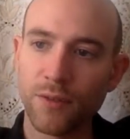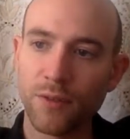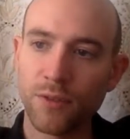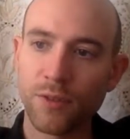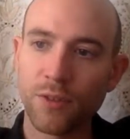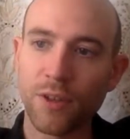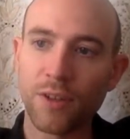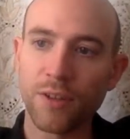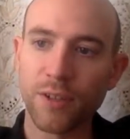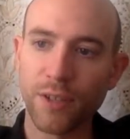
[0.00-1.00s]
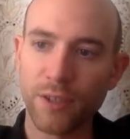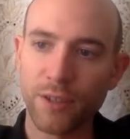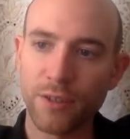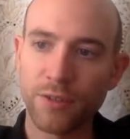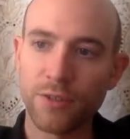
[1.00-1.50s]
she's got her
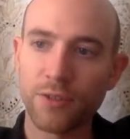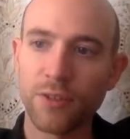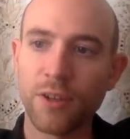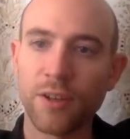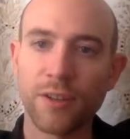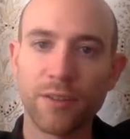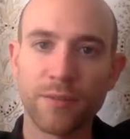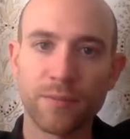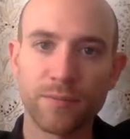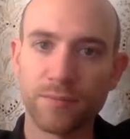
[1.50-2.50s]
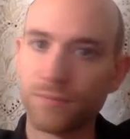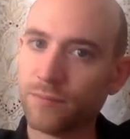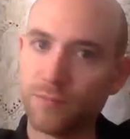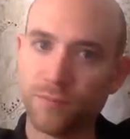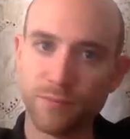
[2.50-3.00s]
kids, she's got her
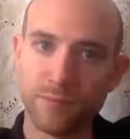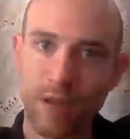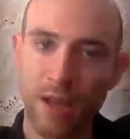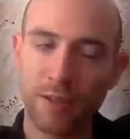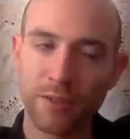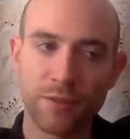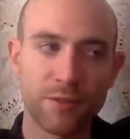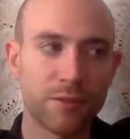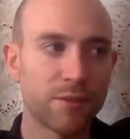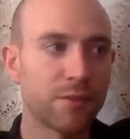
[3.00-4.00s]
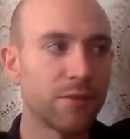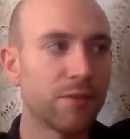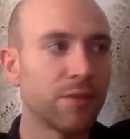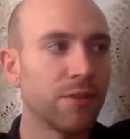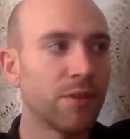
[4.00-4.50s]
pets,
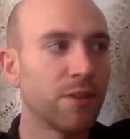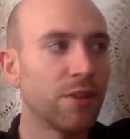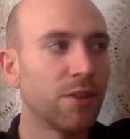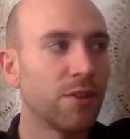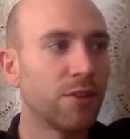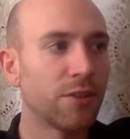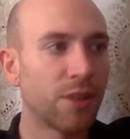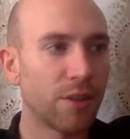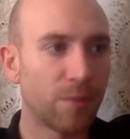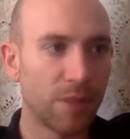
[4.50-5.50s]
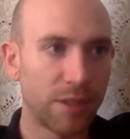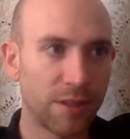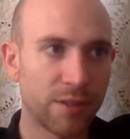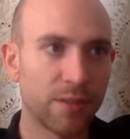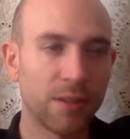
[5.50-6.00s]
she's got a
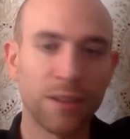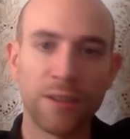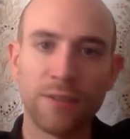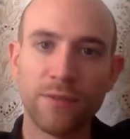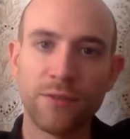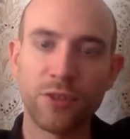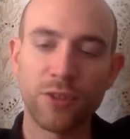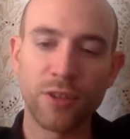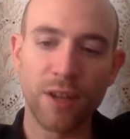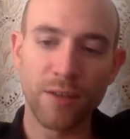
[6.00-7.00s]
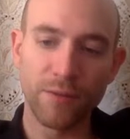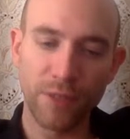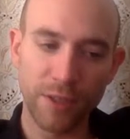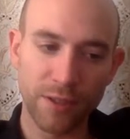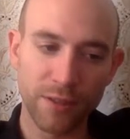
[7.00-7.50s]
place to live, she's got
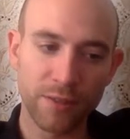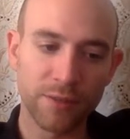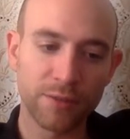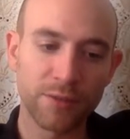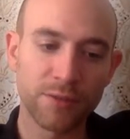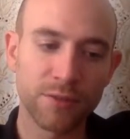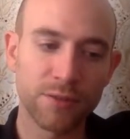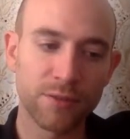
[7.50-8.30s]
vehicles.